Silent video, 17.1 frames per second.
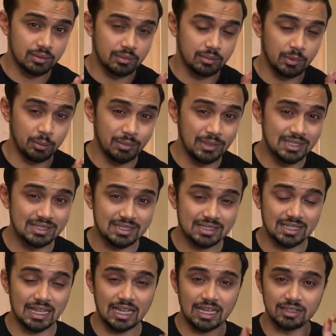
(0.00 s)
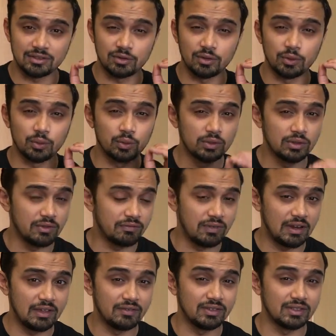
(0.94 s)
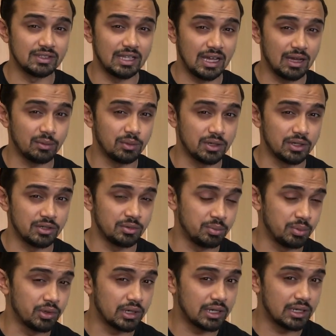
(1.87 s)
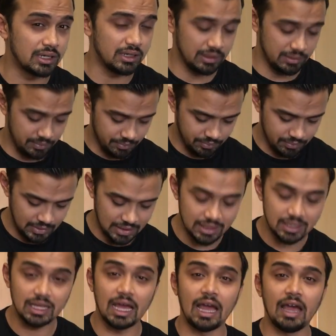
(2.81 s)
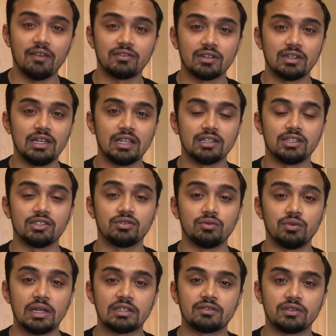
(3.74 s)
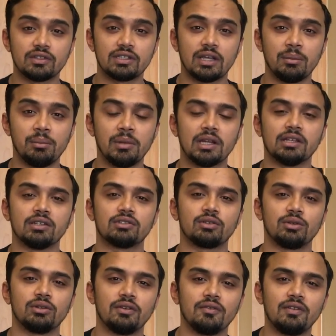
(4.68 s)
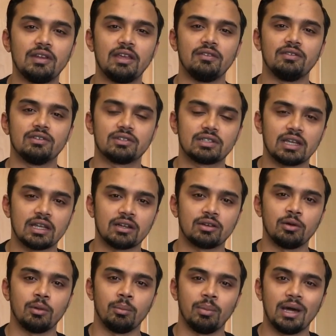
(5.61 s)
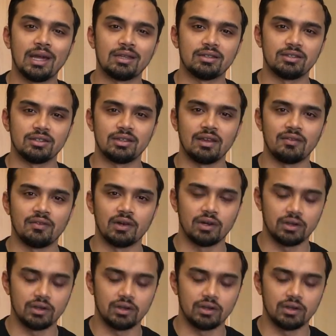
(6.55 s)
my mince has got all the flavours that I wanted to put in it. I have to let this rest for 10 minutes so the flavours can combine together.